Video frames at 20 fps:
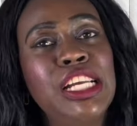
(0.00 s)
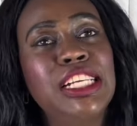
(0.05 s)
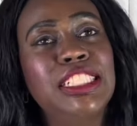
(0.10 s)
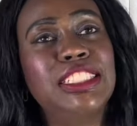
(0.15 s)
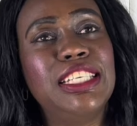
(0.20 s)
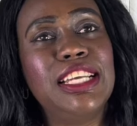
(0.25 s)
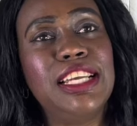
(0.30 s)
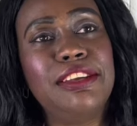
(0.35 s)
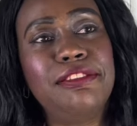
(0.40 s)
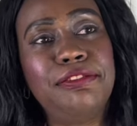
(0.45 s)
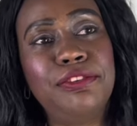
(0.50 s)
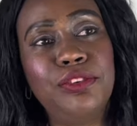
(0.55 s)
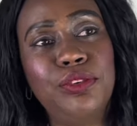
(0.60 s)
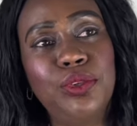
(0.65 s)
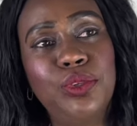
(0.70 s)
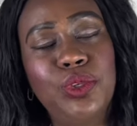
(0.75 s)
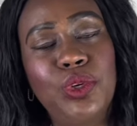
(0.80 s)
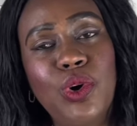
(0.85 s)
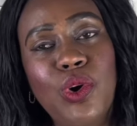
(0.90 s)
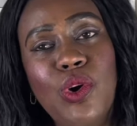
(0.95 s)
So if
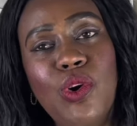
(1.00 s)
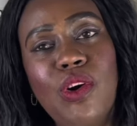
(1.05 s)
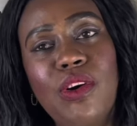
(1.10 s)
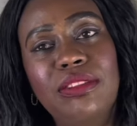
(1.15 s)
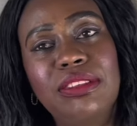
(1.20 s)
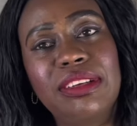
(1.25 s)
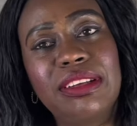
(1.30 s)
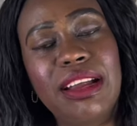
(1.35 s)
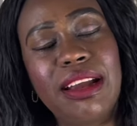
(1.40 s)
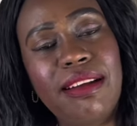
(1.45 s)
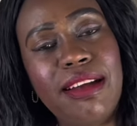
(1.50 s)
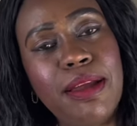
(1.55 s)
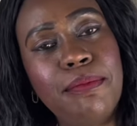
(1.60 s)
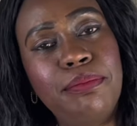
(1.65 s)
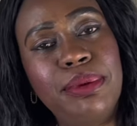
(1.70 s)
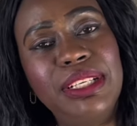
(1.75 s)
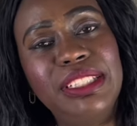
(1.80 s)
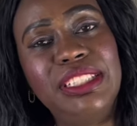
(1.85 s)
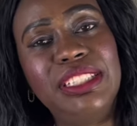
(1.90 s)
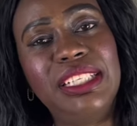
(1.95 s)
you go on Karen
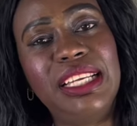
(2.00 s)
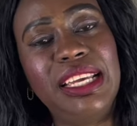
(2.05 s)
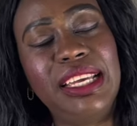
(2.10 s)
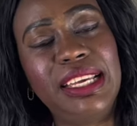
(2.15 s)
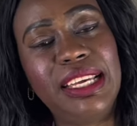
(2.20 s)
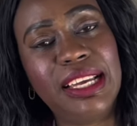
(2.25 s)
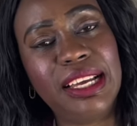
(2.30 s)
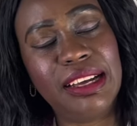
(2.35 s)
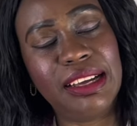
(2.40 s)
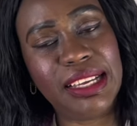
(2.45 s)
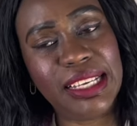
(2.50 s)
Britchick